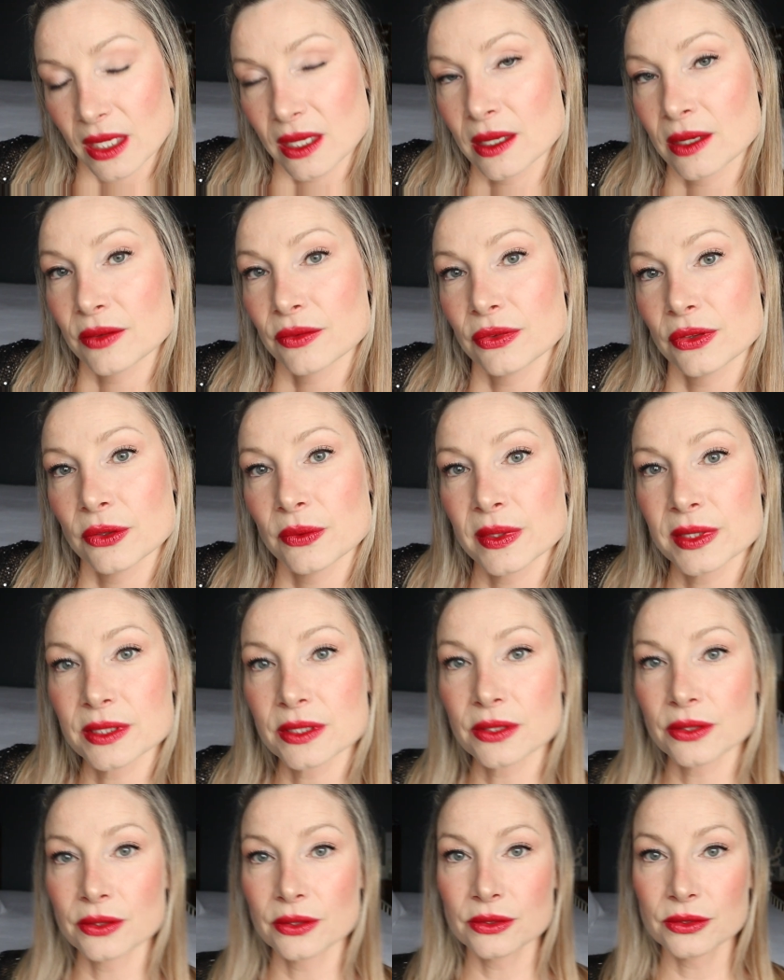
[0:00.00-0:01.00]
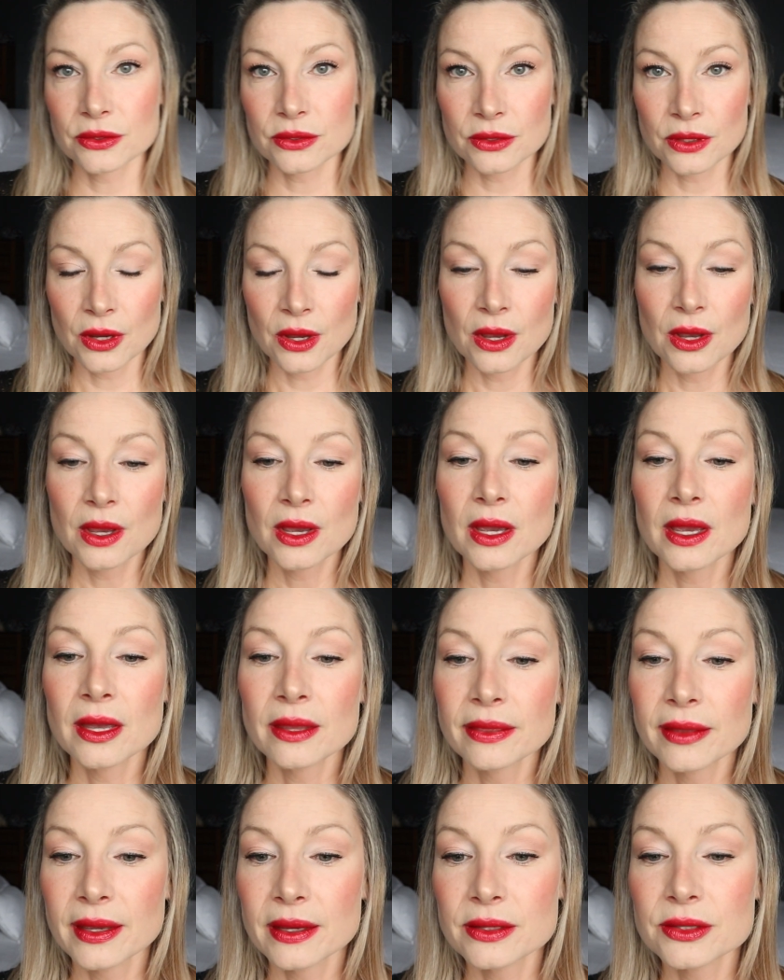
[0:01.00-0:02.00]
influencers
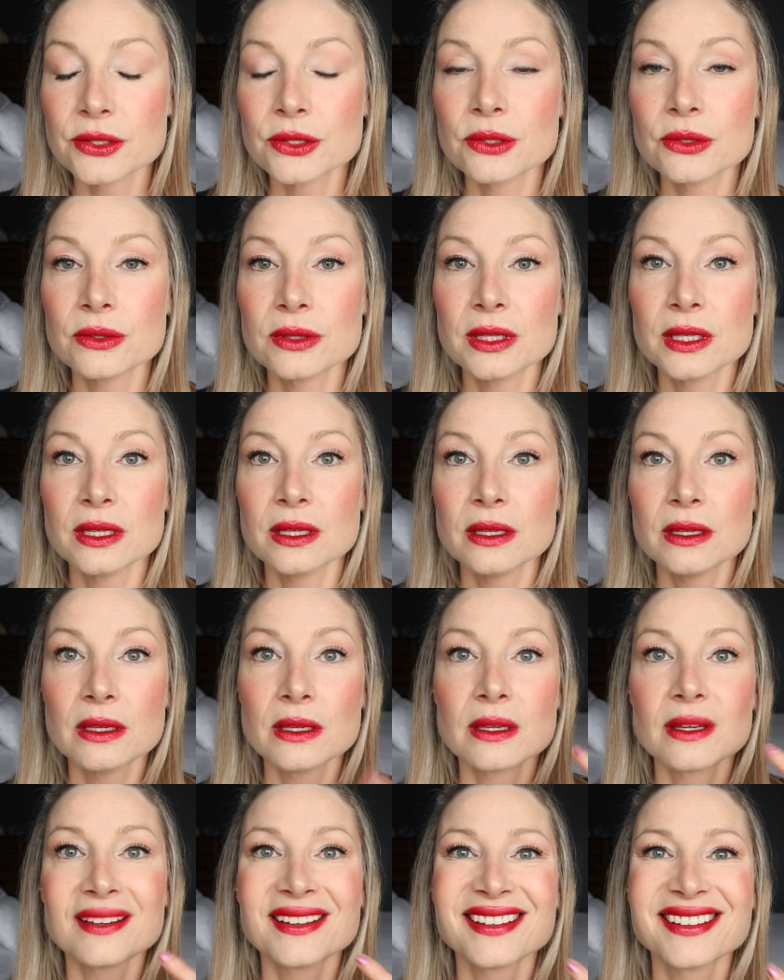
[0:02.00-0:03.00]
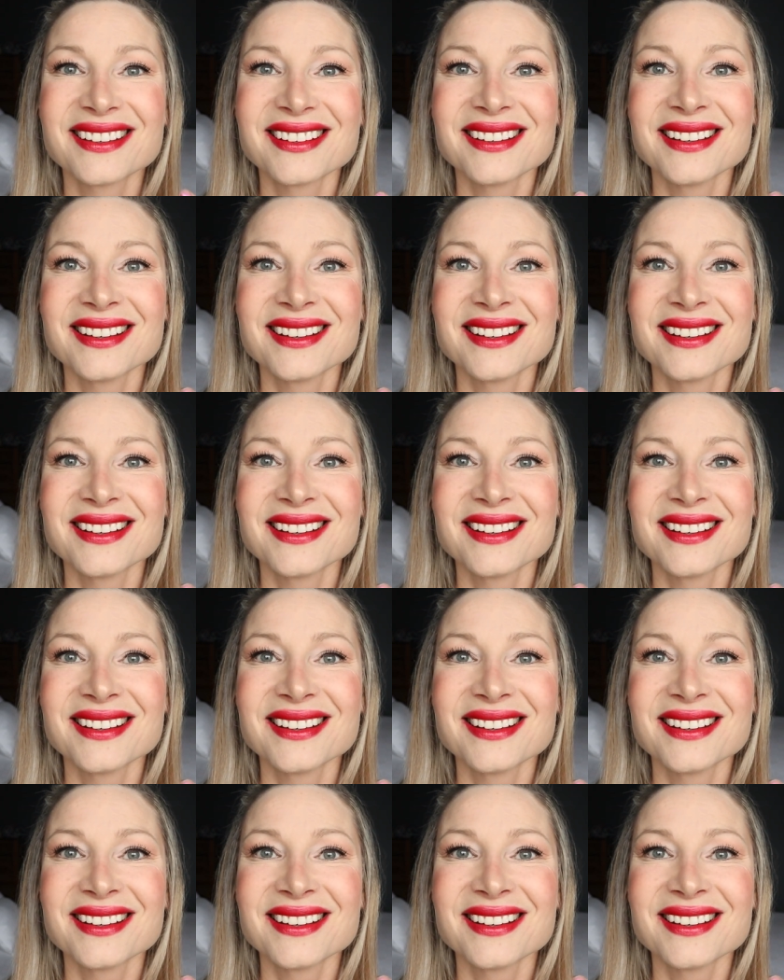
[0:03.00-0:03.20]
and they do the